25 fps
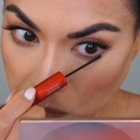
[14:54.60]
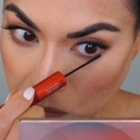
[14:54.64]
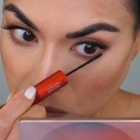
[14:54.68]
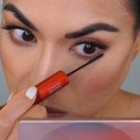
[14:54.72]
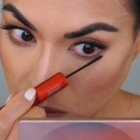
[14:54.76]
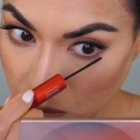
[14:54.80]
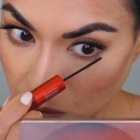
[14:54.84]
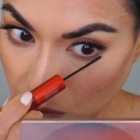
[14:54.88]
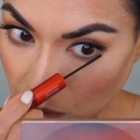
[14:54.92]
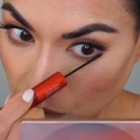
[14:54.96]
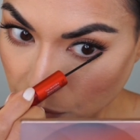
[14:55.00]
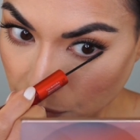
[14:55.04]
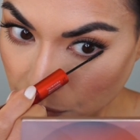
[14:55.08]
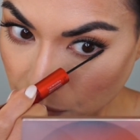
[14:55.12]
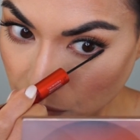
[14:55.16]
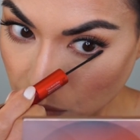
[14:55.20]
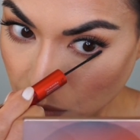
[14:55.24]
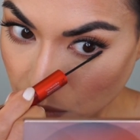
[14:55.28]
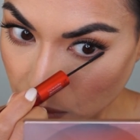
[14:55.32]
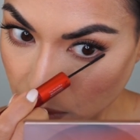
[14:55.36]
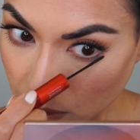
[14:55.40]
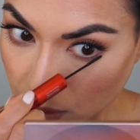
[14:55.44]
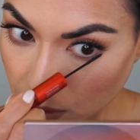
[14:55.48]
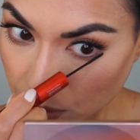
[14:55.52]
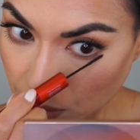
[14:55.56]
So So if
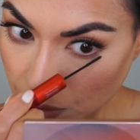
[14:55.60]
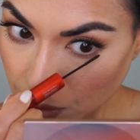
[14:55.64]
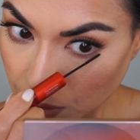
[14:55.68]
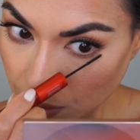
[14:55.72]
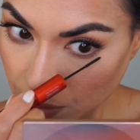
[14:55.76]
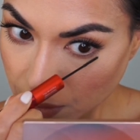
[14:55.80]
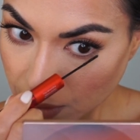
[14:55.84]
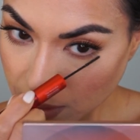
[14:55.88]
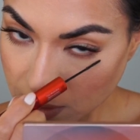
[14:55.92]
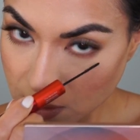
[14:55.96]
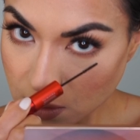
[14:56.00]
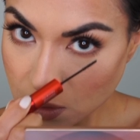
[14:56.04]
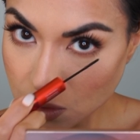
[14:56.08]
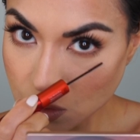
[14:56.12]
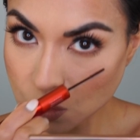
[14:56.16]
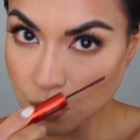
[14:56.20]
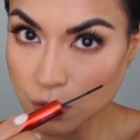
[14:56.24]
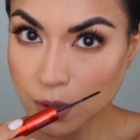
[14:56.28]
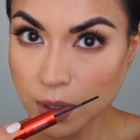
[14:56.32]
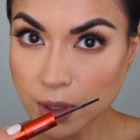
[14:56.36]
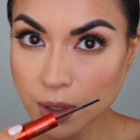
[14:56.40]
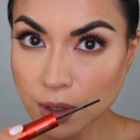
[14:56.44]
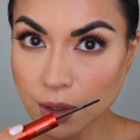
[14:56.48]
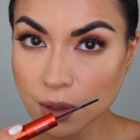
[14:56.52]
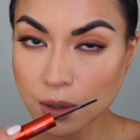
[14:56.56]
you're a girl that
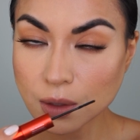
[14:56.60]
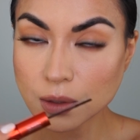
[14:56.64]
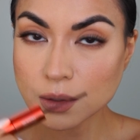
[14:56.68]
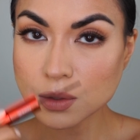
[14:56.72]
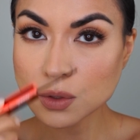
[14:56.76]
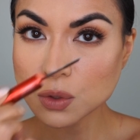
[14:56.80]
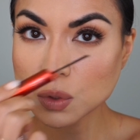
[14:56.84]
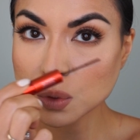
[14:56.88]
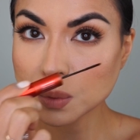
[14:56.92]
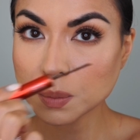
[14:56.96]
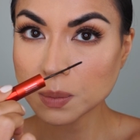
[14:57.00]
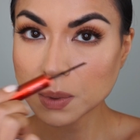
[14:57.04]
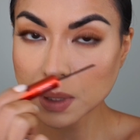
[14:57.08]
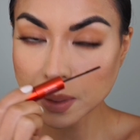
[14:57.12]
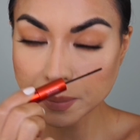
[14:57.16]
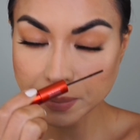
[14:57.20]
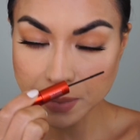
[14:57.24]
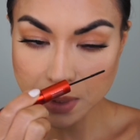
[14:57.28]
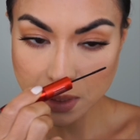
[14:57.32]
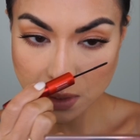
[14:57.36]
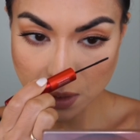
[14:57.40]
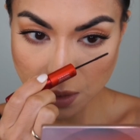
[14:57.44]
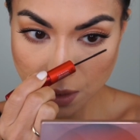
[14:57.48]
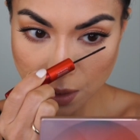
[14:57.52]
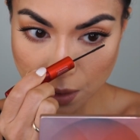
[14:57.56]
struggles to apply
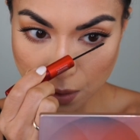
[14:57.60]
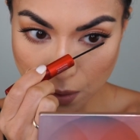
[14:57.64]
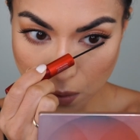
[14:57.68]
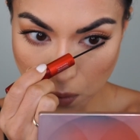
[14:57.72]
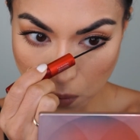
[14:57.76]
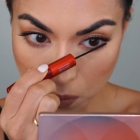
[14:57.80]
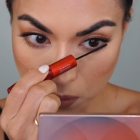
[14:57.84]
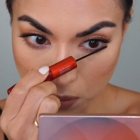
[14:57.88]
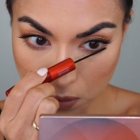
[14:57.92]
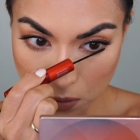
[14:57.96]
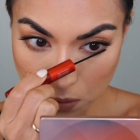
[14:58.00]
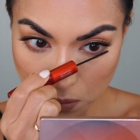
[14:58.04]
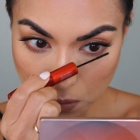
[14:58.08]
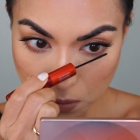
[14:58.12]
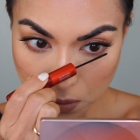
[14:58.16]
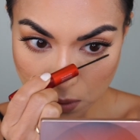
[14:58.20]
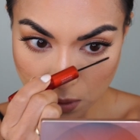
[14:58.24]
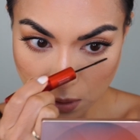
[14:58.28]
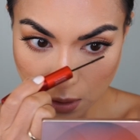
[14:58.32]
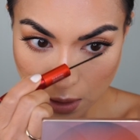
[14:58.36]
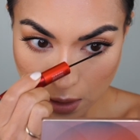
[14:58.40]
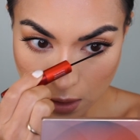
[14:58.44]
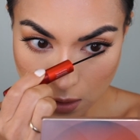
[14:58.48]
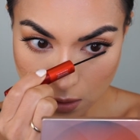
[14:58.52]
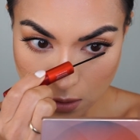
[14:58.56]
mascara on the
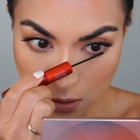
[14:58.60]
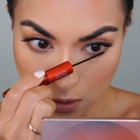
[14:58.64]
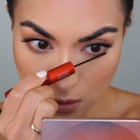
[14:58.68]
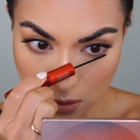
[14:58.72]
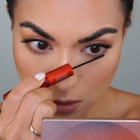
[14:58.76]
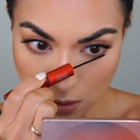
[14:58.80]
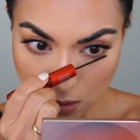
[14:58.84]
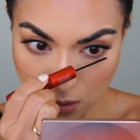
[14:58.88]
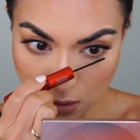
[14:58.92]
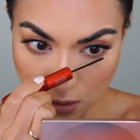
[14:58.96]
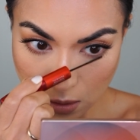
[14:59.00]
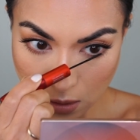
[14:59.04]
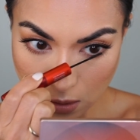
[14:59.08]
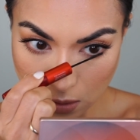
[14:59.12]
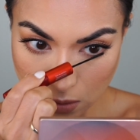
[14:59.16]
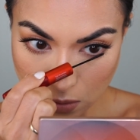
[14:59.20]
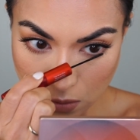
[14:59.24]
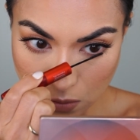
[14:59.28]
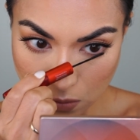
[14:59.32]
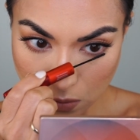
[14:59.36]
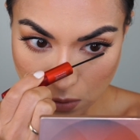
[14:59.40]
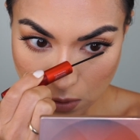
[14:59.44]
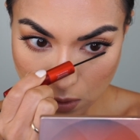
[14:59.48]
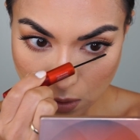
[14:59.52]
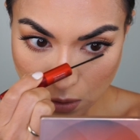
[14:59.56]
lower lash,
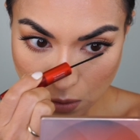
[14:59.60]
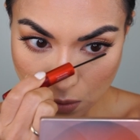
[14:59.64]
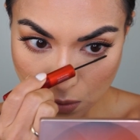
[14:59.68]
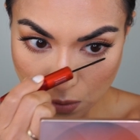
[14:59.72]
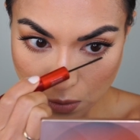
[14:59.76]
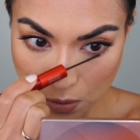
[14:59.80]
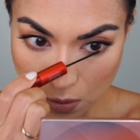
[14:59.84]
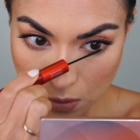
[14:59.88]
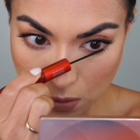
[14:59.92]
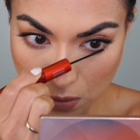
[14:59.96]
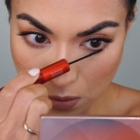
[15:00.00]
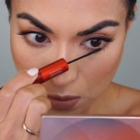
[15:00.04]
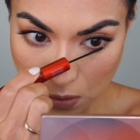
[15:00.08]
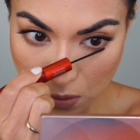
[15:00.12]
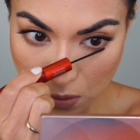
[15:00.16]
it's really good